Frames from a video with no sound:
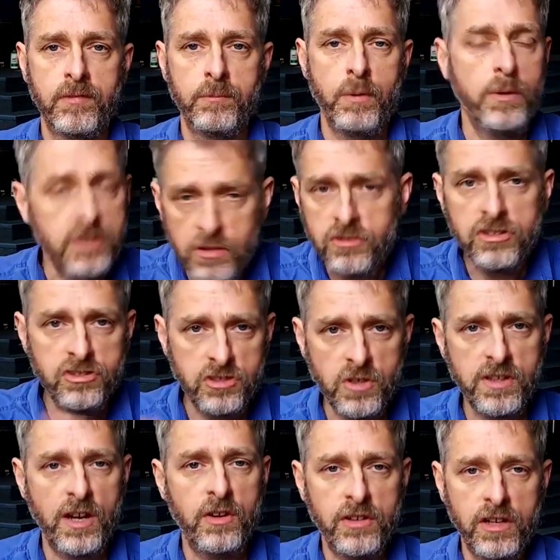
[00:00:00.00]
But we don't just do
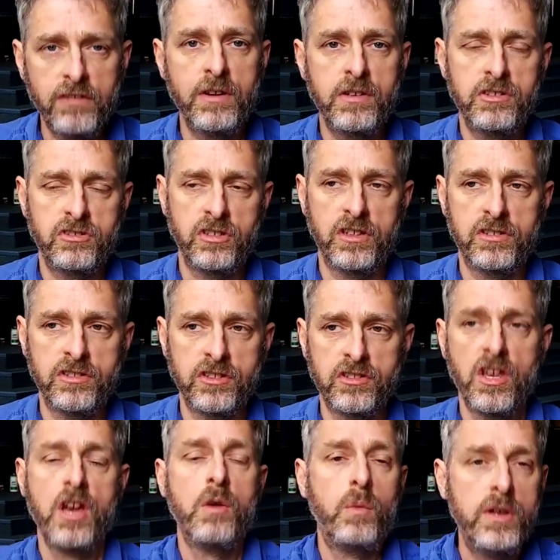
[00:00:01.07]
that on our own as churches.
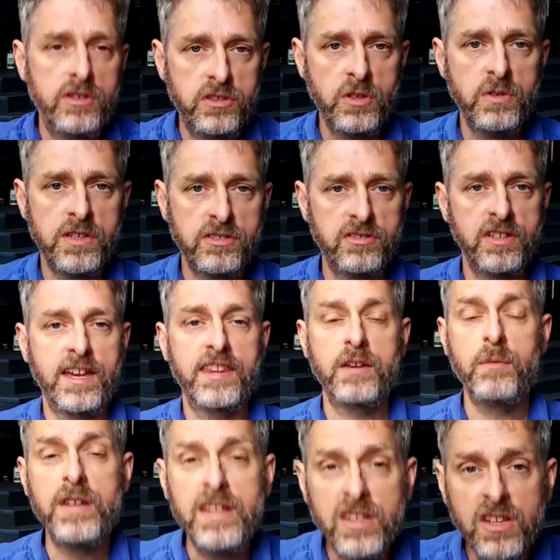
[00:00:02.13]
We do this together.
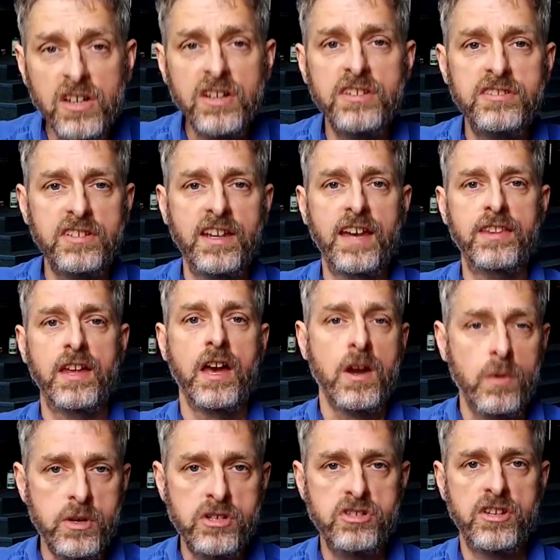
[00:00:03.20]
We learn together.
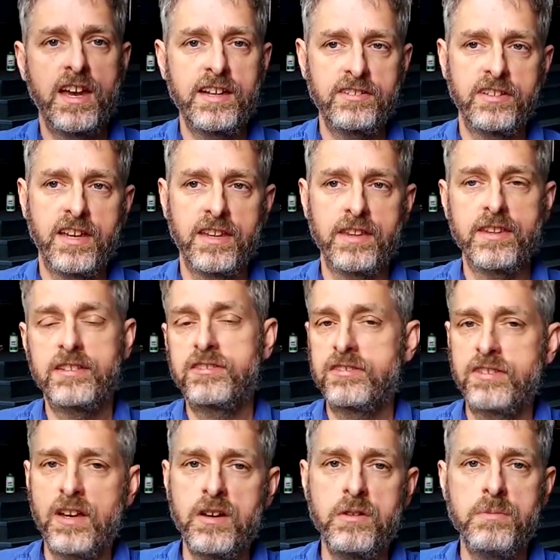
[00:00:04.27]
We share together. There's
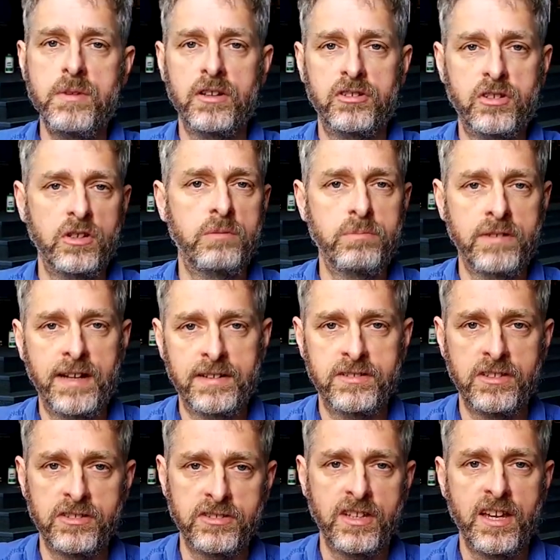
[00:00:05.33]
so much good
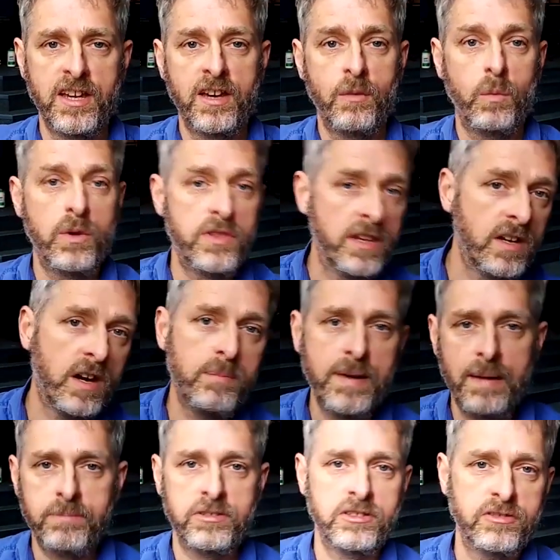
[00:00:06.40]
practice within our
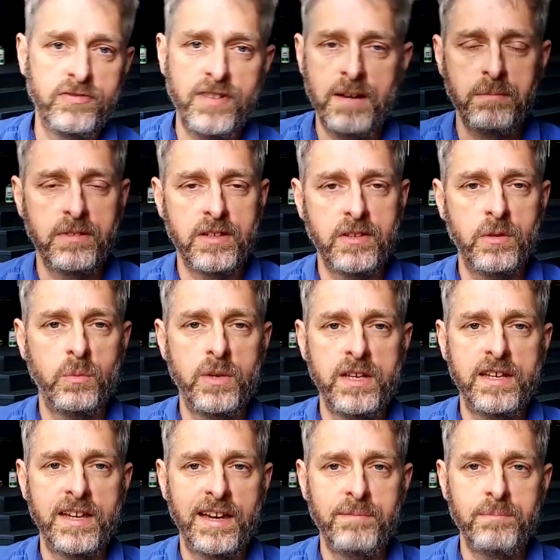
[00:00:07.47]
Baptist family that we
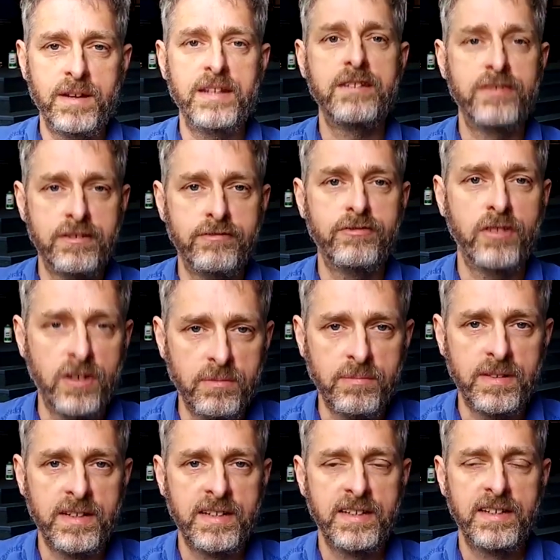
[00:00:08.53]
can benefit from.
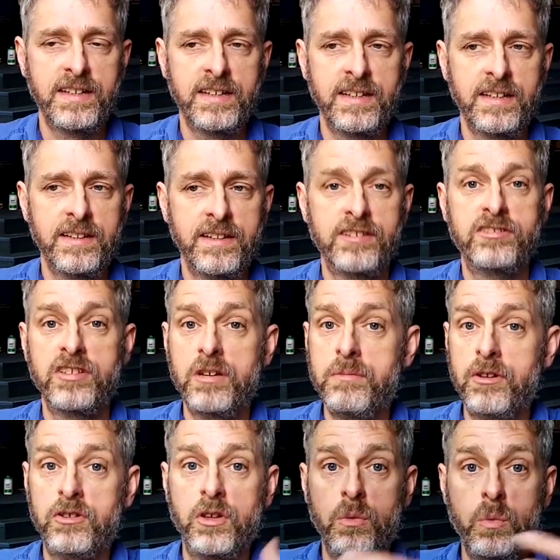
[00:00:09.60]
There's so
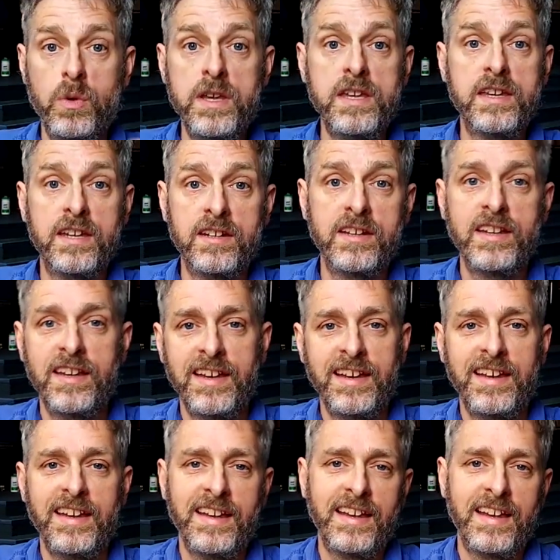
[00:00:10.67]
much that we can
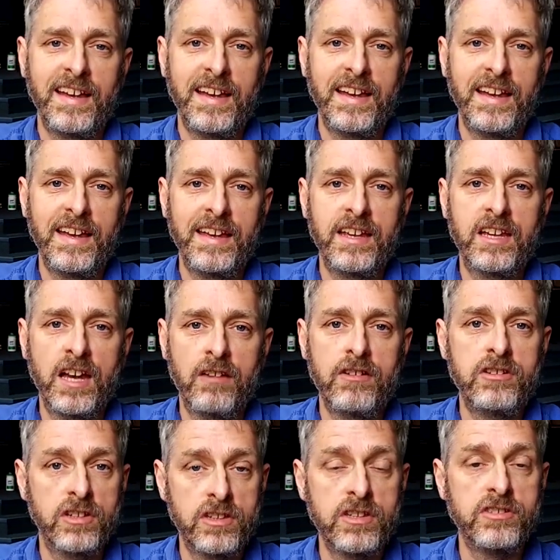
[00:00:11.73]

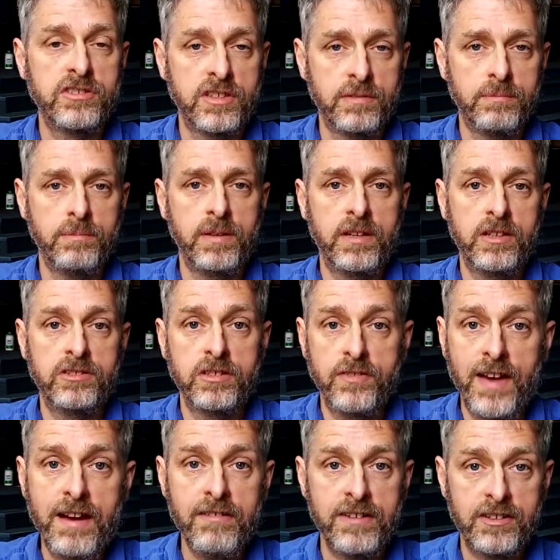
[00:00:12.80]
encourage others in because of
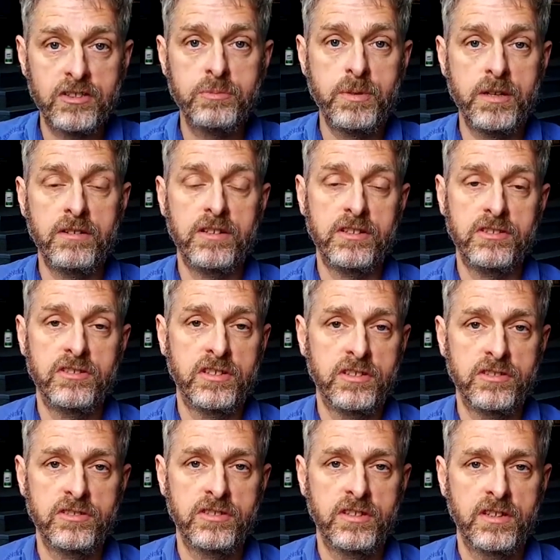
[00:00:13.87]
our
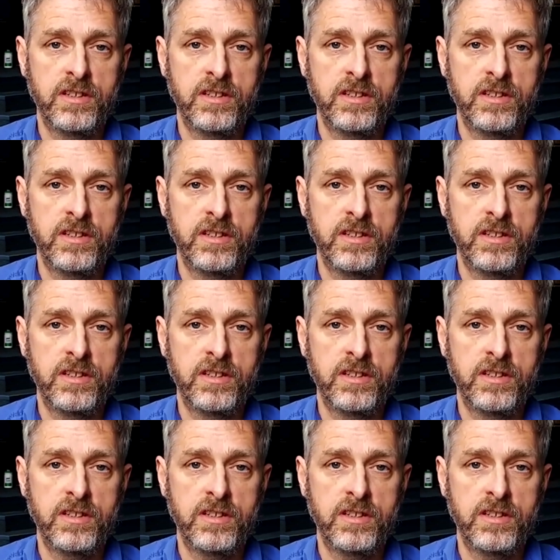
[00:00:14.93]
experiences.